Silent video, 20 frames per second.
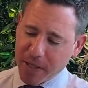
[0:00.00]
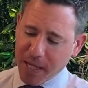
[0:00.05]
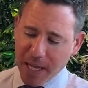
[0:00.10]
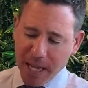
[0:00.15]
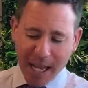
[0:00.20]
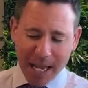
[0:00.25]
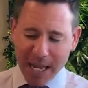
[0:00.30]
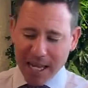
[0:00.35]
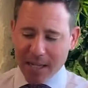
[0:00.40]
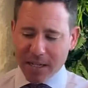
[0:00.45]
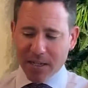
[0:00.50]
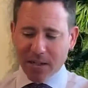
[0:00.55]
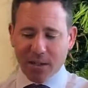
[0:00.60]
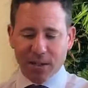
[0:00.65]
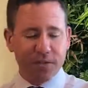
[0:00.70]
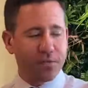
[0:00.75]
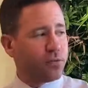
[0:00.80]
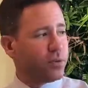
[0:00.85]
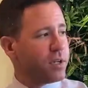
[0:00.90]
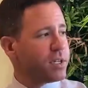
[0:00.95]
and the
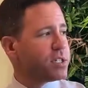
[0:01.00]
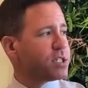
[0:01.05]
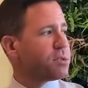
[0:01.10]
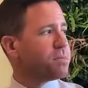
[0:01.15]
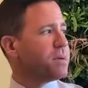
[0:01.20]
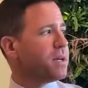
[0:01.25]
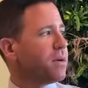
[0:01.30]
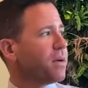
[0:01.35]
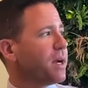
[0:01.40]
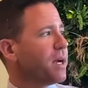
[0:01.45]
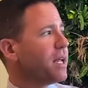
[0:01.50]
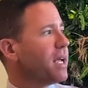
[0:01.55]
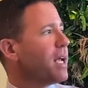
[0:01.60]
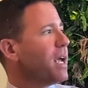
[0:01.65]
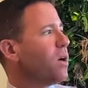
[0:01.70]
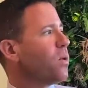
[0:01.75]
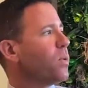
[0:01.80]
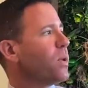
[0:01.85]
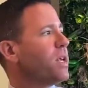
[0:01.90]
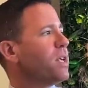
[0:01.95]
Free Spirit
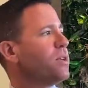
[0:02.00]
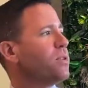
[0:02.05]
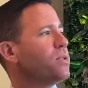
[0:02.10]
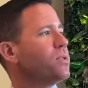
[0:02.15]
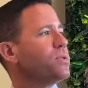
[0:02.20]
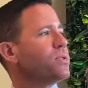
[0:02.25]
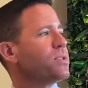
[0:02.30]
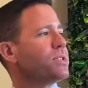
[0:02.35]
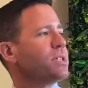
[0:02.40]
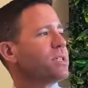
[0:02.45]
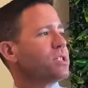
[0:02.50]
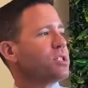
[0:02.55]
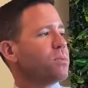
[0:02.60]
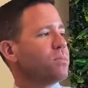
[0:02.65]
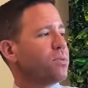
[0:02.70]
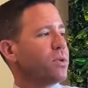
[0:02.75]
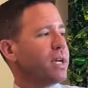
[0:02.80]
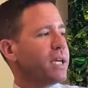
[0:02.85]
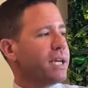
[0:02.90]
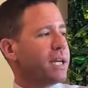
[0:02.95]
we use to
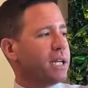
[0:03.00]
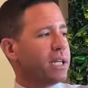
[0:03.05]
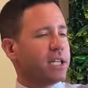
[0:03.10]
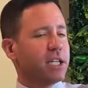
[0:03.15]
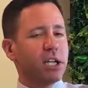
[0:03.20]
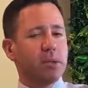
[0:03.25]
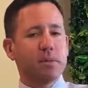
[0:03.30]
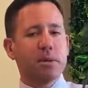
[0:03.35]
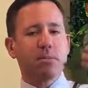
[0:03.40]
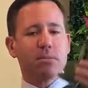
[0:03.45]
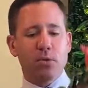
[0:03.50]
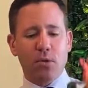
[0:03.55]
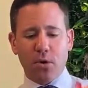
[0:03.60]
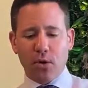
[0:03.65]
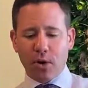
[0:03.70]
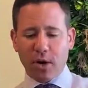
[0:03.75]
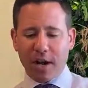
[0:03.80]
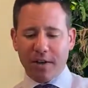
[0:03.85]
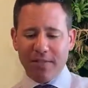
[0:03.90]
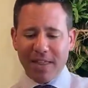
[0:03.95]
bring in a little bit more
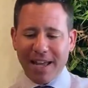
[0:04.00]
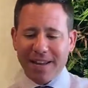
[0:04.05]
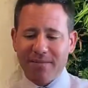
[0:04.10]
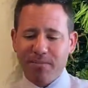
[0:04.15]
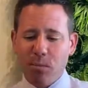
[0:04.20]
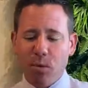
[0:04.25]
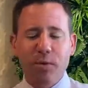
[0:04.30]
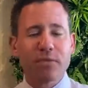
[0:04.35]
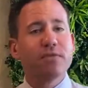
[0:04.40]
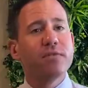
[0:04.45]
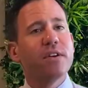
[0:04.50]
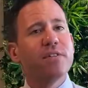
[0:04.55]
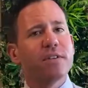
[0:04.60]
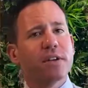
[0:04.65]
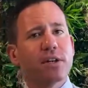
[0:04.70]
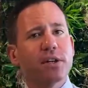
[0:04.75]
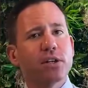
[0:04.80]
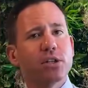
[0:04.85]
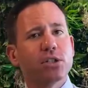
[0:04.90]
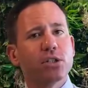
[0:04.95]
of that more vivid
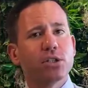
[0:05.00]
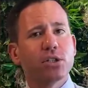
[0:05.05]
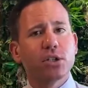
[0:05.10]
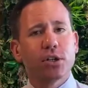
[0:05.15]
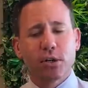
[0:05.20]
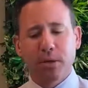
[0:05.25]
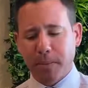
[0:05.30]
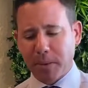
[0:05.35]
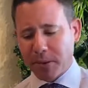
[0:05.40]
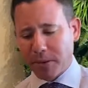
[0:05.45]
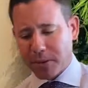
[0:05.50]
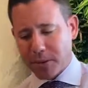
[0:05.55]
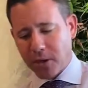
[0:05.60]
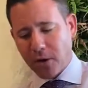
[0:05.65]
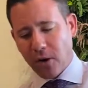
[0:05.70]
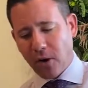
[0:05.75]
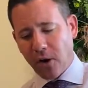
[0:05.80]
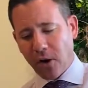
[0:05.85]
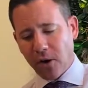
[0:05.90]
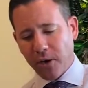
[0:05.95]
sherbet
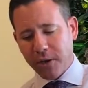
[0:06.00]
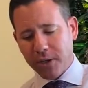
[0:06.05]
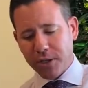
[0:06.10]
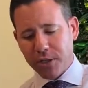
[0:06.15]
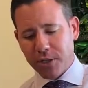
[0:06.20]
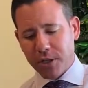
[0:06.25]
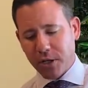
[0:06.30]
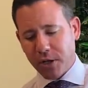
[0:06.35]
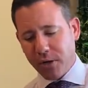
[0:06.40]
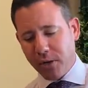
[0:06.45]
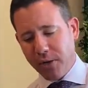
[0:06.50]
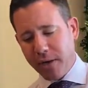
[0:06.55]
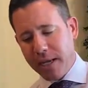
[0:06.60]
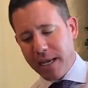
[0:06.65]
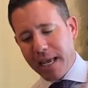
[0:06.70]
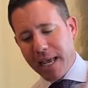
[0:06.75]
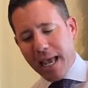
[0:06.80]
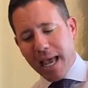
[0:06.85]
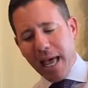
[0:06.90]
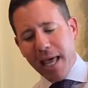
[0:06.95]
orange tone.
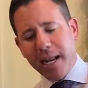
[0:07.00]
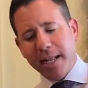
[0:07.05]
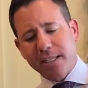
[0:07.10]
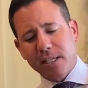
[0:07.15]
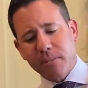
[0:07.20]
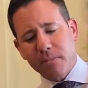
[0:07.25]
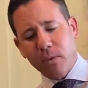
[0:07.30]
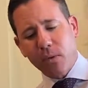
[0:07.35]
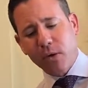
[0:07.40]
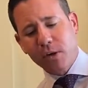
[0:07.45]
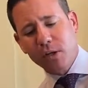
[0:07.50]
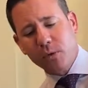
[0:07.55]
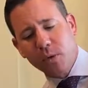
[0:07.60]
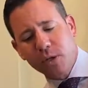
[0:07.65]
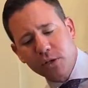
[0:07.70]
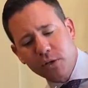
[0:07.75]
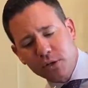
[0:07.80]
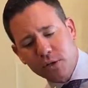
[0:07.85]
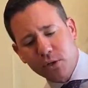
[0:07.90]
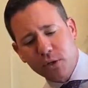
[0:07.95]
And it's important when
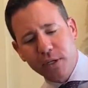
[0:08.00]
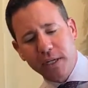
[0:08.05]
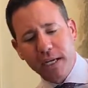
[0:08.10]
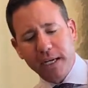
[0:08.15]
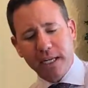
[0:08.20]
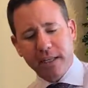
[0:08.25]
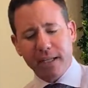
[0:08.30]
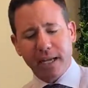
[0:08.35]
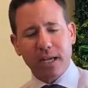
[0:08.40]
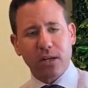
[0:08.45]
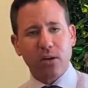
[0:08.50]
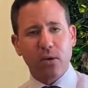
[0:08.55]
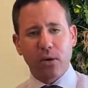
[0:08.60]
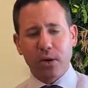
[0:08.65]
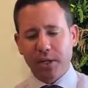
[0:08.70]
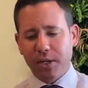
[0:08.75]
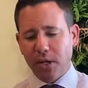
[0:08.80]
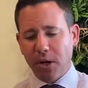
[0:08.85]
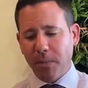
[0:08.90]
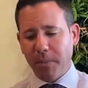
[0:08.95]
you're creating that
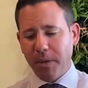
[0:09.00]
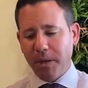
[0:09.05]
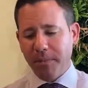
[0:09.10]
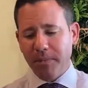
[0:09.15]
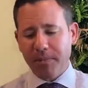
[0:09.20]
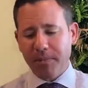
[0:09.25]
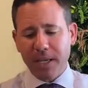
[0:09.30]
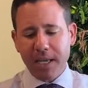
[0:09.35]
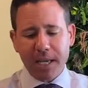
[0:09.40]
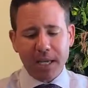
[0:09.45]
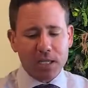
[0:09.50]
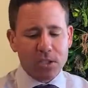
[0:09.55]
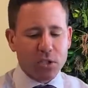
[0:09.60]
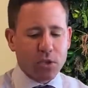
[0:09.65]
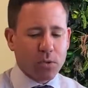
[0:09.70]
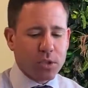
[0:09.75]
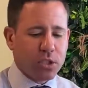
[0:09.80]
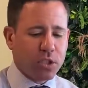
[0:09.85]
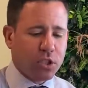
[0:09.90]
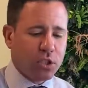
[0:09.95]
cornucopia to
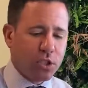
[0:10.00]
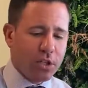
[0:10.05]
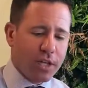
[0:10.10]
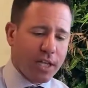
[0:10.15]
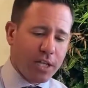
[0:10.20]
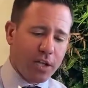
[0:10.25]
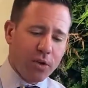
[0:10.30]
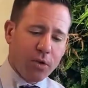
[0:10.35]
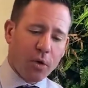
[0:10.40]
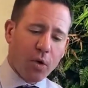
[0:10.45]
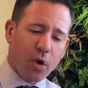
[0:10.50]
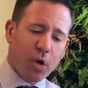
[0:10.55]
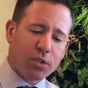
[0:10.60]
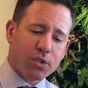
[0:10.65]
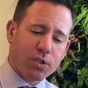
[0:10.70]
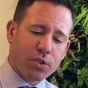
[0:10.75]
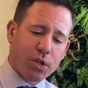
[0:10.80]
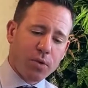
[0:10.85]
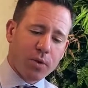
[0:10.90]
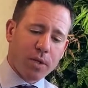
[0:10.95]
ensure that you're
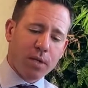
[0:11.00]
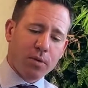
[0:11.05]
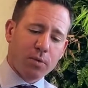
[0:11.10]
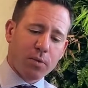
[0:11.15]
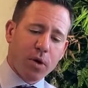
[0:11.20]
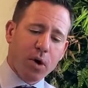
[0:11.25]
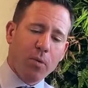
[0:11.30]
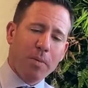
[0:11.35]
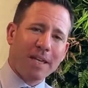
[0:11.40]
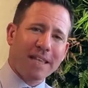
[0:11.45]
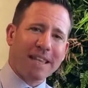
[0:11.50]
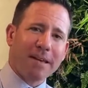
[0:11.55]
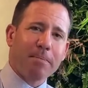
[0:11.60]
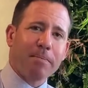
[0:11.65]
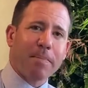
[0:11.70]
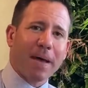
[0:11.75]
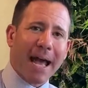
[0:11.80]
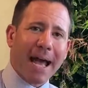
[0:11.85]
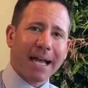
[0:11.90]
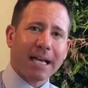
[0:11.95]
also enrobing the
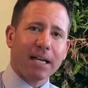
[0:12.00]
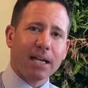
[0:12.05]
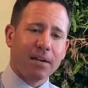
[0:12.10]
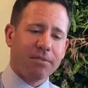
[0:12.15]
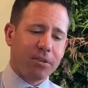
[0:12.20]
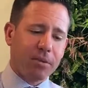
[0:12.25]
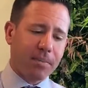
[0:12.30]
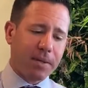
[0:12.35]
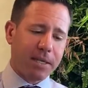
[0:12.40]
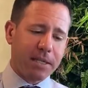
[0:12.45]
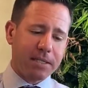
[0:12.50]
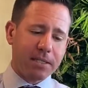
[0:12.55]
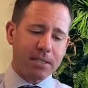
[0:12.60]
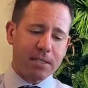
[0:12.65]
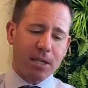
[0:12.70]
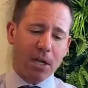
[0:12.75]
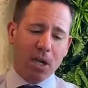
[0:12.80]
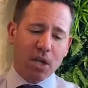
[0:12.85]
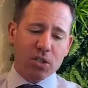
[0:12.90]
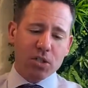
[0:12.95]
back of the piece
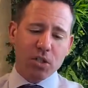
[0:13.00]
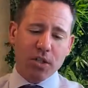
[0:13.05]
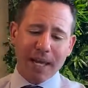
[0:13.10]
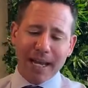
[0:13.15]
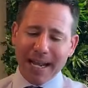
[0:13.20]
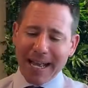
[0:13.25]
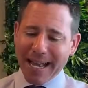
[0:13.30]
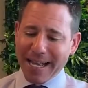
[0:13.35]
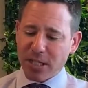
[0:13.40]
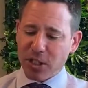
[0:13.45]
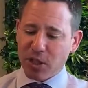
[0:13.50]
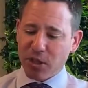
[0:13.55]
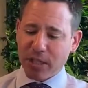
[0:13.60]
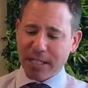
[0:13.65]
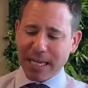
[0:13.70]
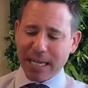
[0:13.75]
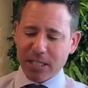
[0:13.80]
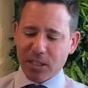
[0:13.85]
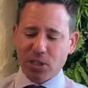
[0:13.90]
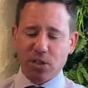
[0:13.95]
so that as your
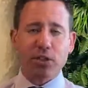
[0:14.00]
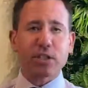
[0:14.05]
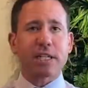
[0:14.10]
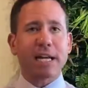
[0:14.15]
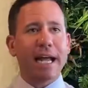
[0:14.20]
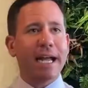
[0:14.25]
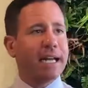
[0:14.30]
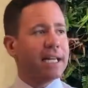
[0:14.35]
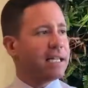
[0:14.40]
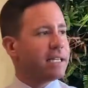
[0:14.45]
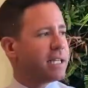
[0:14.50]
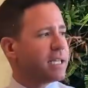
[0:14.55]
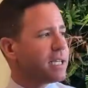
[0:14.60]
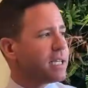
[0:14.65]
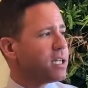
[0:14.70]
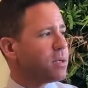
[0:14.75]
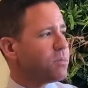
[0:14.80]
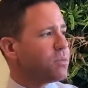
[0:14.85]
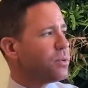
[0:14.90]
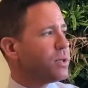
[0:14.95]
guests are dining, they can
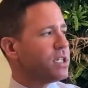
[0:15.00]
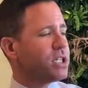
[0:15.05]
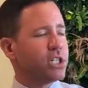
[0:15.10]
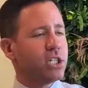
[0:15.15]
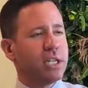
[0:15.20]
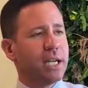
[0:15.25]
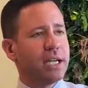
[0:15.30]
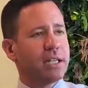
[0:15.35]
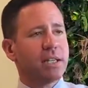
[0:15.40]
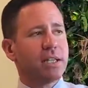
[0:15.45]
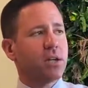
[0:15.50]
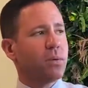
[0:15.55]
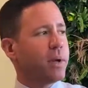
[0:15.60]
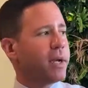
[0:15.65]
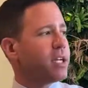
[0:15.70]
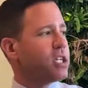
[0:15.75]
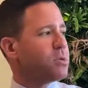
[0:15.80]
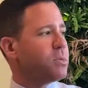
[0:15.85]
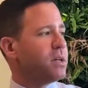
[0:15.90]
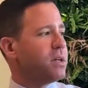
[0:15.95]
appreciate the
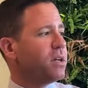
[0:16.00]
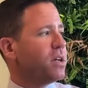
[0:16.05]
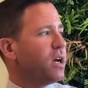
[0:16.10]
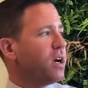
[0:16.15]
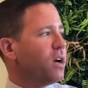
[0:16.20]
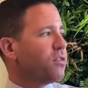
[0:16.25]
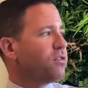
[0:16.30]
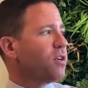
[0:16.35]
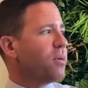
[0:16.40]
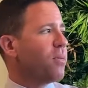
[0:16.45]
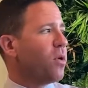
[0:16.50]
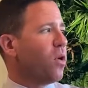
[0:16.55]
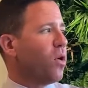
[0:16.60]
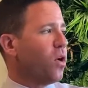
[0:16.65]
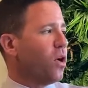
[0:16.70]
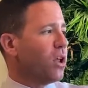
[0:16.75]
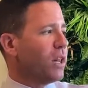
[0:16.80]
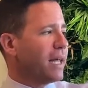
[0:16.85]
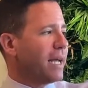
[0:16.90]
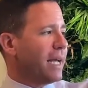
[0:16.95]
arrangement from
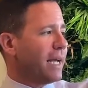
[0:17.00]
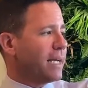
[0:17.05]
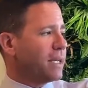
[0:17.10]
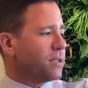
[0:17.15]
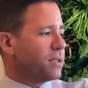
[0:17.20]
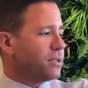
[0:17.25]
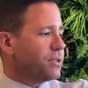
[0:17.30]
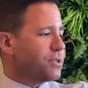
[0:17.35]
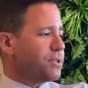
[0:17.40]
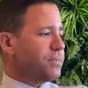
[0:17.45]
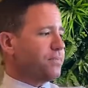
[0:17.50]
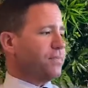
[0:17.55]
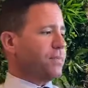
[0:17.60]
all angles.